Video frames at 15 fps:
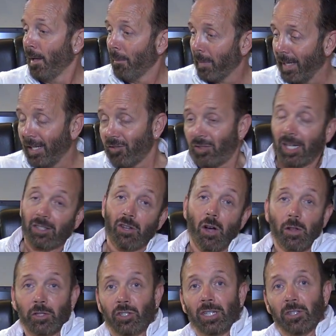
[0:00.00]
But his
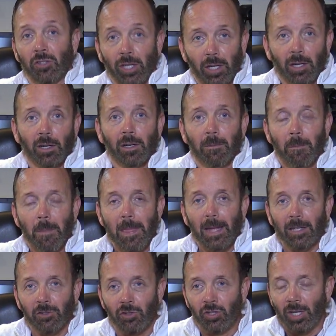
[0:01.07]
technology is here.
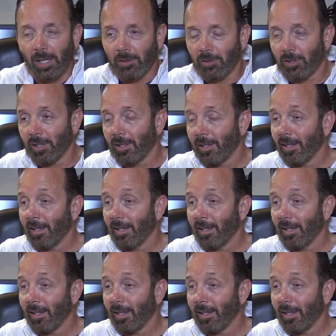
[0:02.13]
It's just